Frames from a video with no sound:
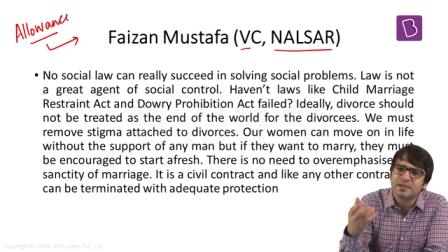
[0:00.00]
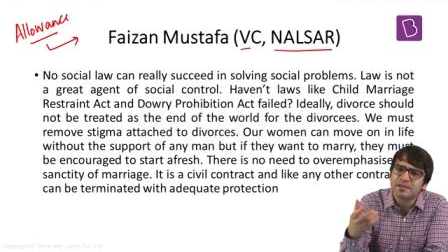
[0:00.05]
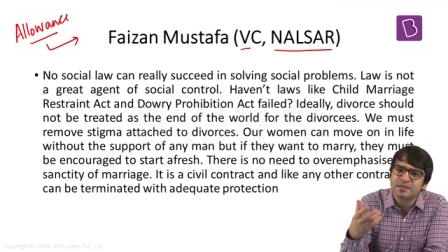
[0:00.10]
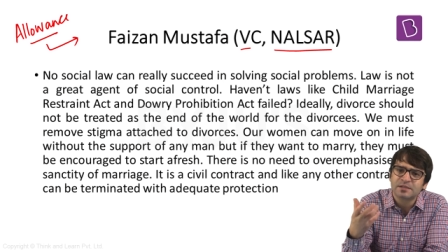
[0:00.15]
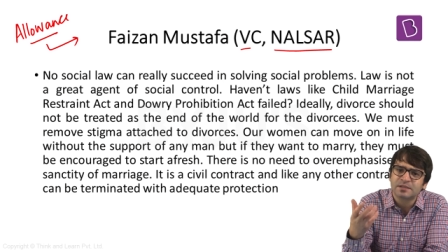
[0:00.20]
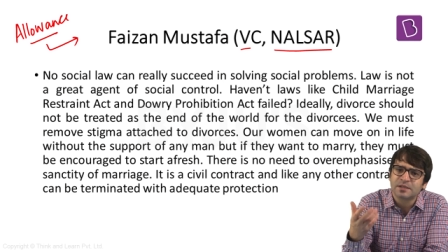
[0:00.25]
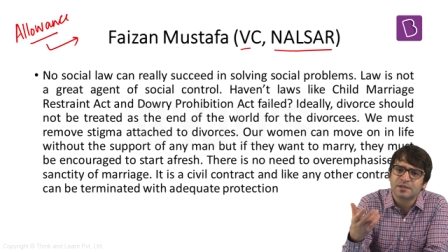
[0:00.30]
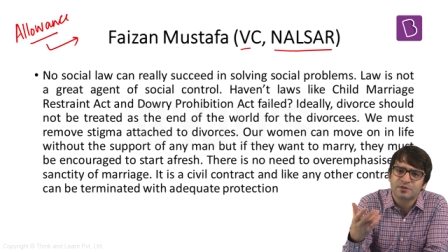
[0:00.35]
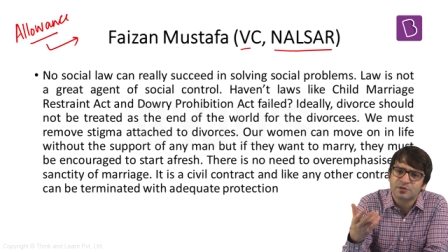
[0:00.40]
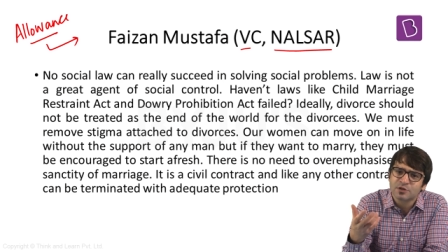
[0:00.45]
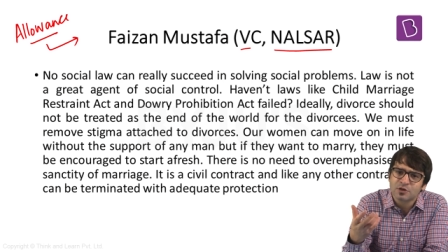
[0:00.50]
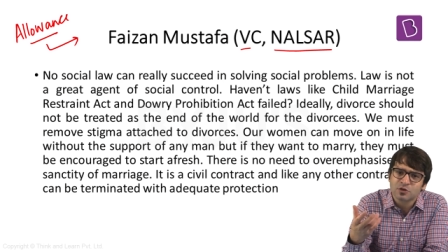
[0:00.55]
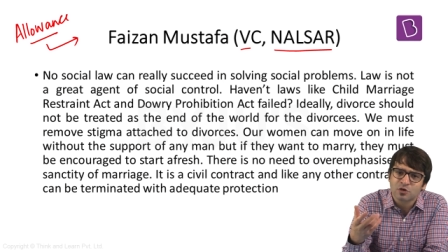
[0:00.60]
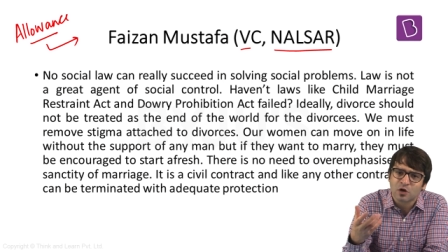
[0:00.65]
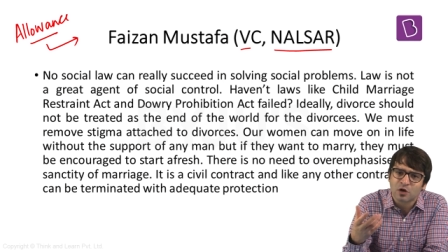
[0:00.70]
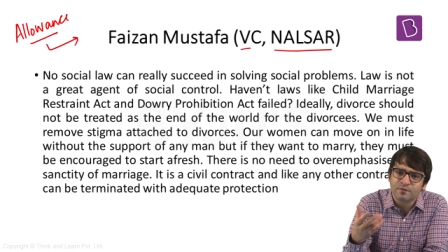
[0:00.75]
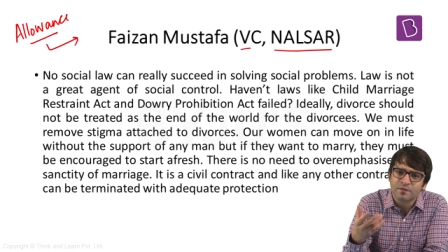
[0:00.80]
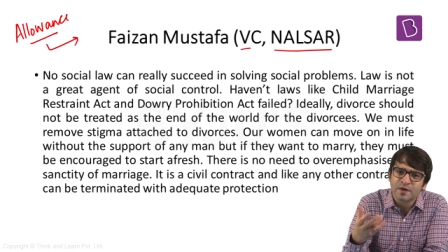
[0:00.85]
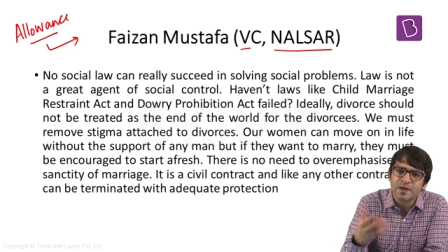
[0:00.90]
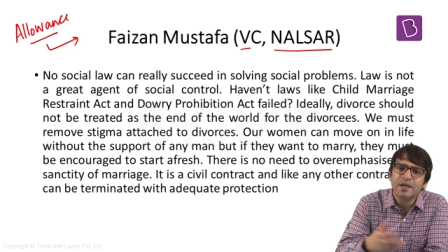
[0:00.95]
instances
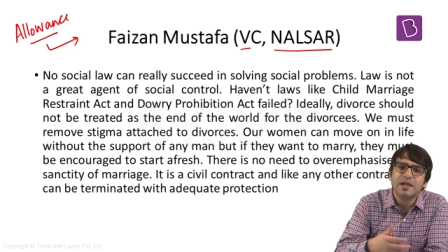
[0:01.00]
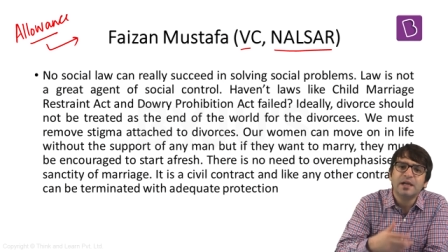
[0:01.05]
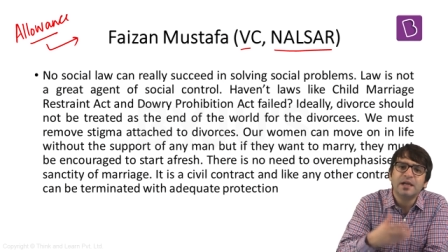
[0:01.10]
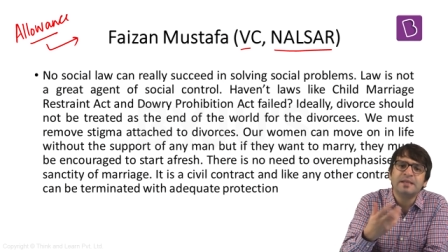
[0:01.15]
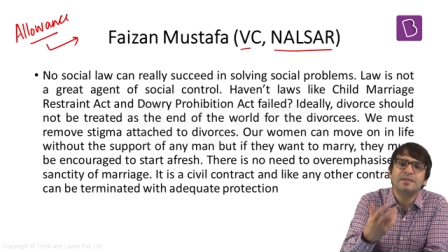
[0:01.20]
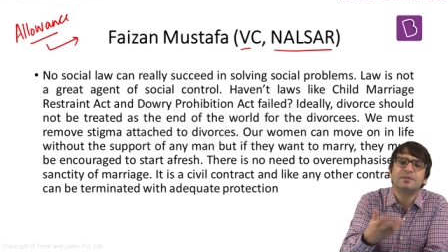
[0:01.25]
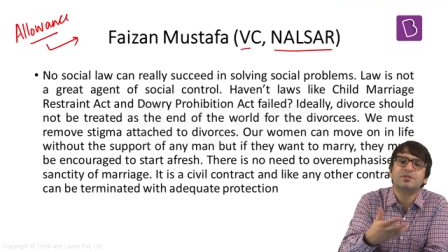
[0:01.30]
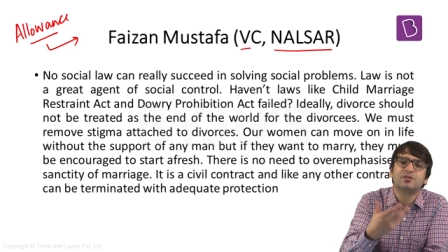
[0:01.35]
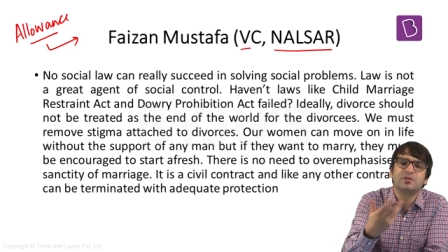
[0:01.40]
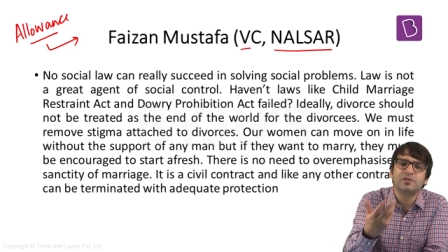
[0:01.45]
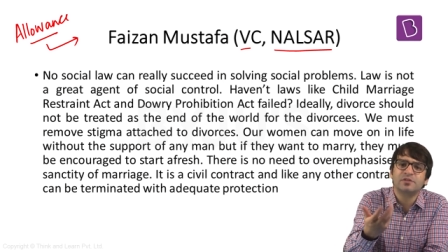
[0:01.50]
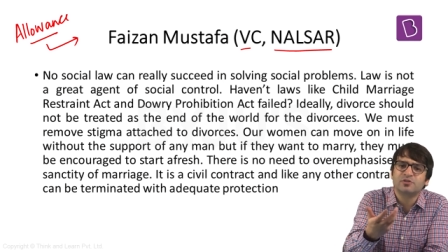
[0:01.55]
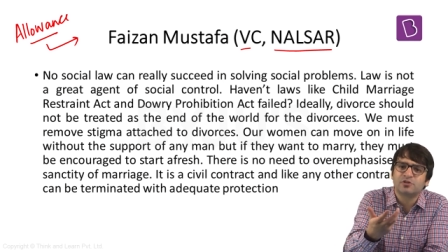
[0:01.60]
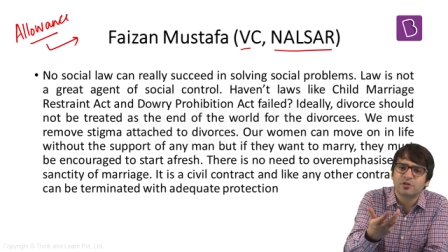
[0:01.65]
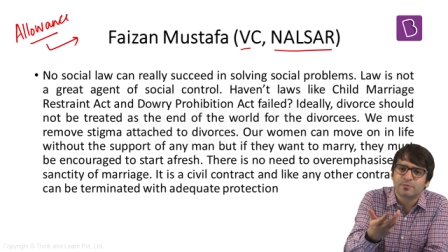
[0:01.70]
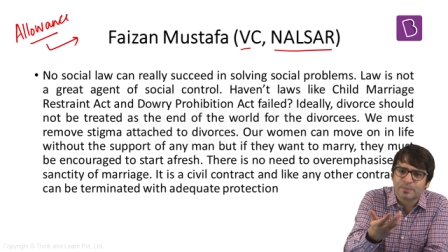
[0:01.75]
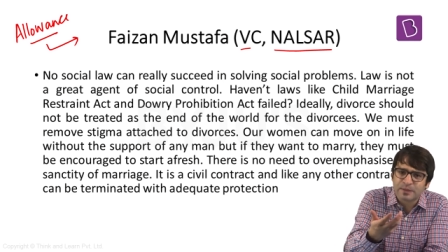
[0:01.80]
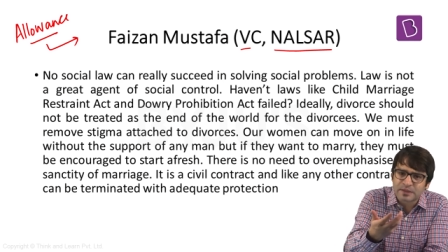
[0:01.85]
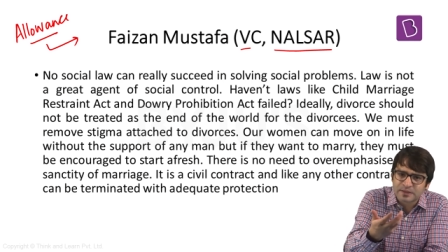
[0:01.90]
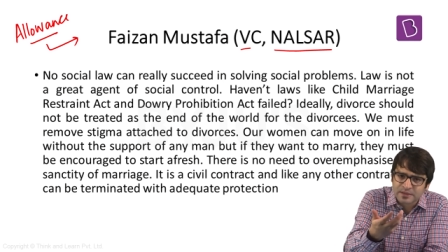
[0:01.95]
of instant
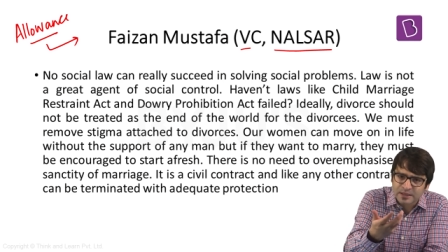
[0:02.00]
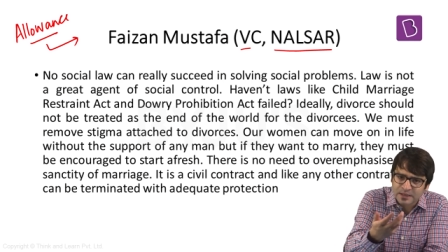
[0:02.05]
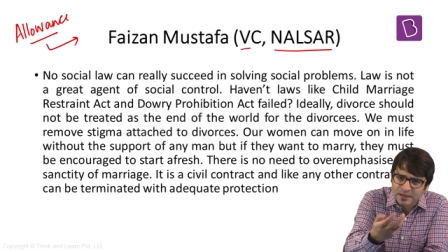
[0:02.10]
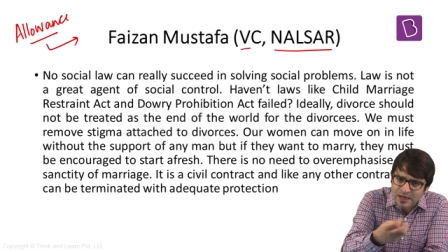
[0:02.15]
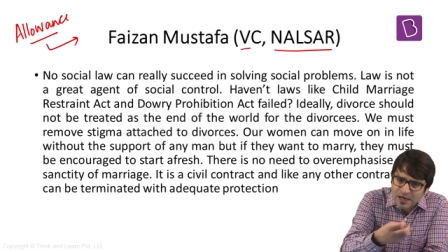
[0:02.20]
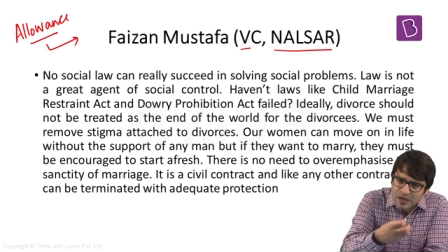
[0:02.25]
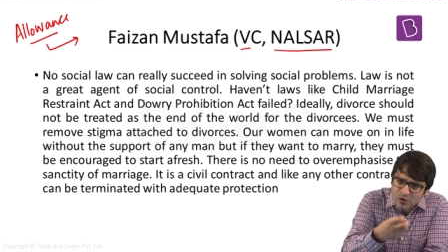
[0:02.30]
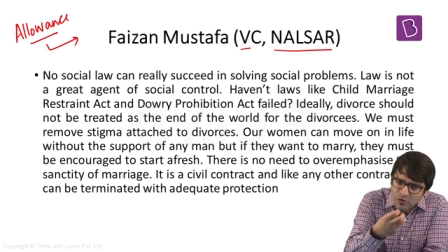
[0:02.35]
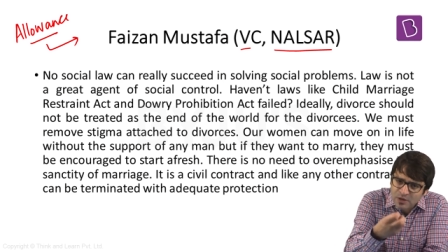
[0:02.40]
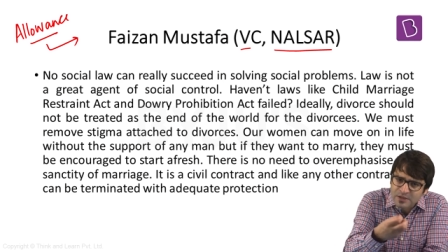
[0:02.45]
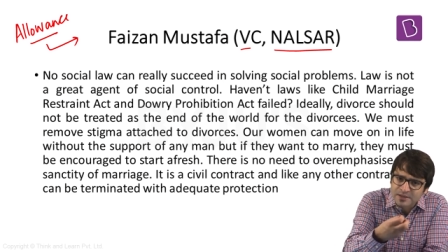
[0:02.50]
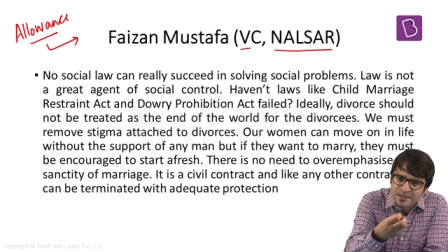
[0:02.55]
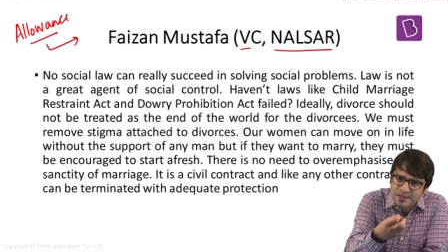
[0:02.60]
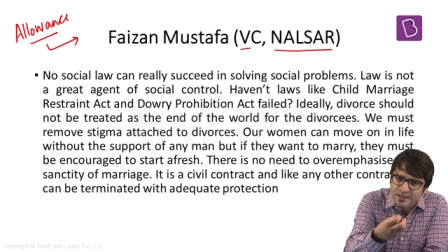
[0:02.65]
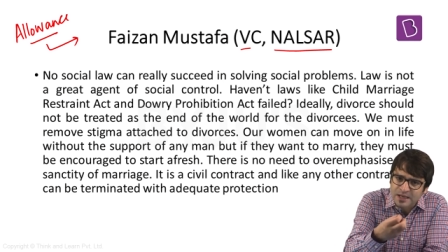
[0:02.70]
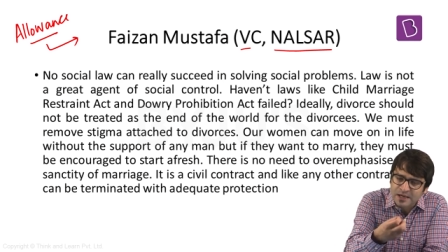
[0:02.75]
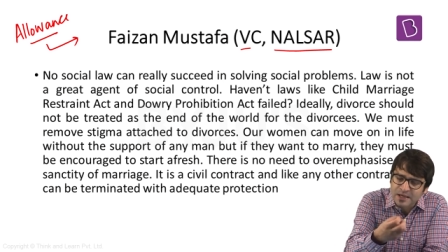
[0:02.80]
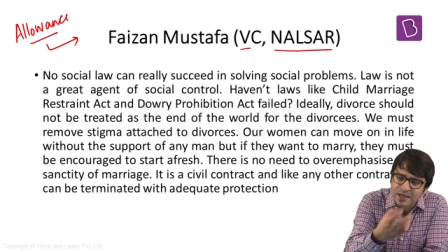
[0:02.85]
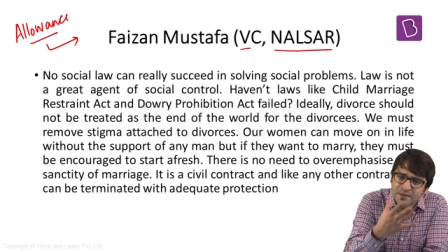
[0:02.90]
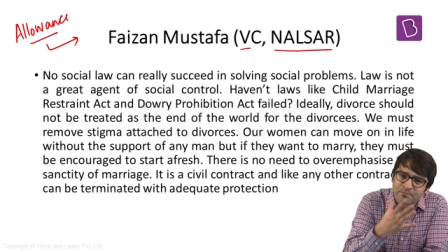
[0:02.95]
triple talaq or
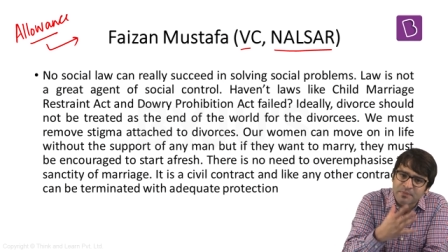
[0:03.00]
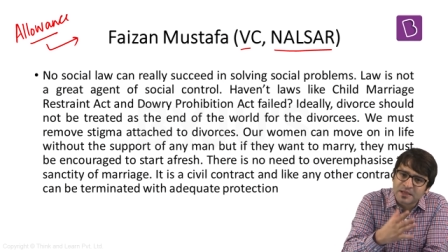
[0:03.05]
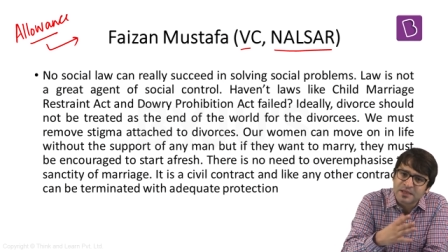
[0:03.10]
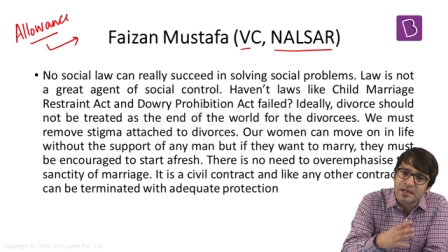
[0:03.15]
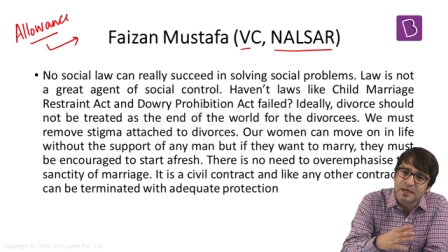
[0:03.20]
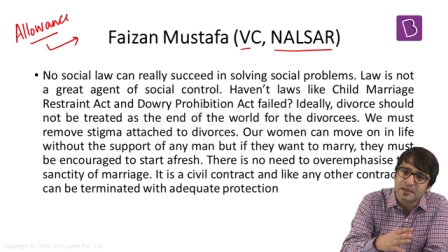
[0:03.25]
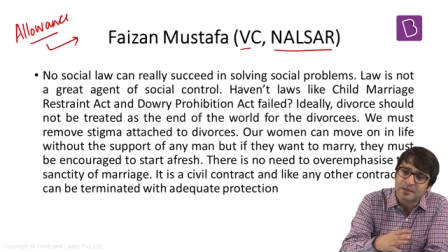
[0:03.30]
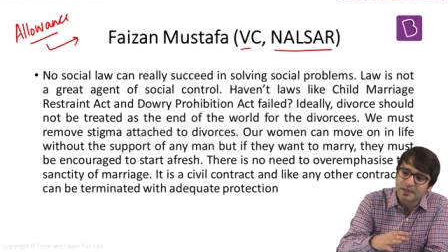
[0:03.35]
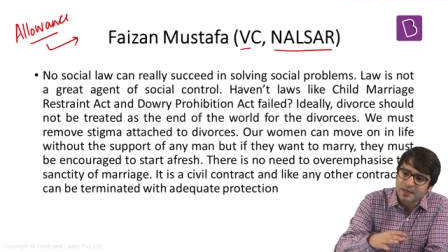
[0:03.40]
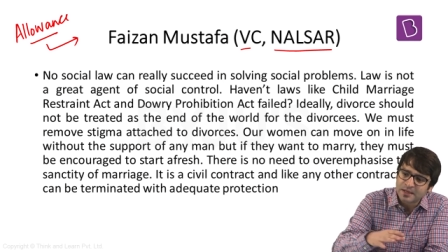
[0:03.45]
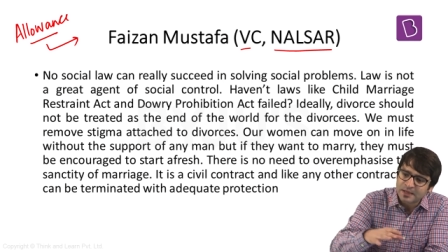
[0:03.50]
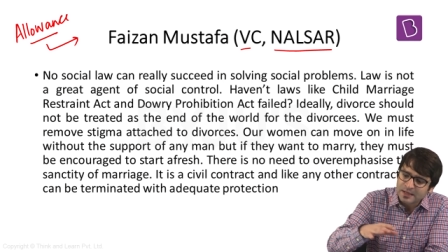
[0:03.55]
talaq-e bidat.